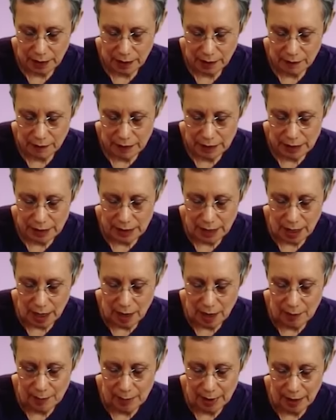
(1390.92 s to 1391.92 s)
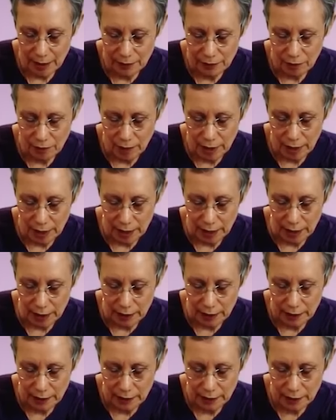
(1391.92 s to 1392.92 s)
And we stop
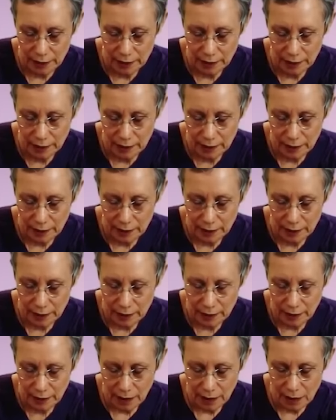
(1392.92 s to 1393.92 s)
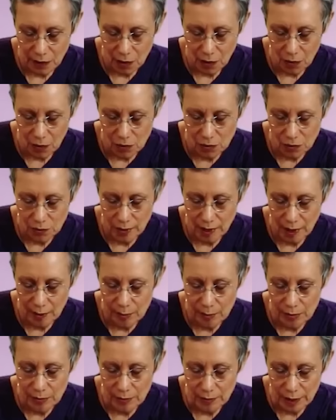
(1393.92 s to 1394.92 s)
halfway and hold
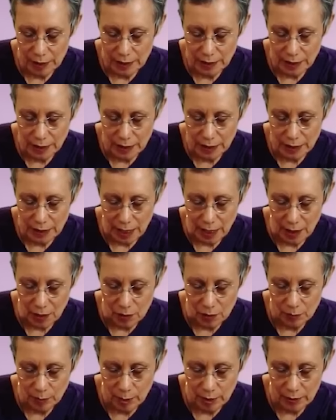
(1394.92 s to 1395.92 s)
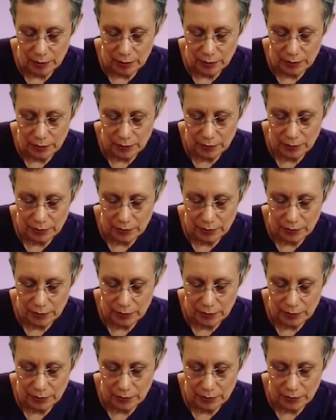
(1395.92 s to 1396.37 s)
that point on the elbow,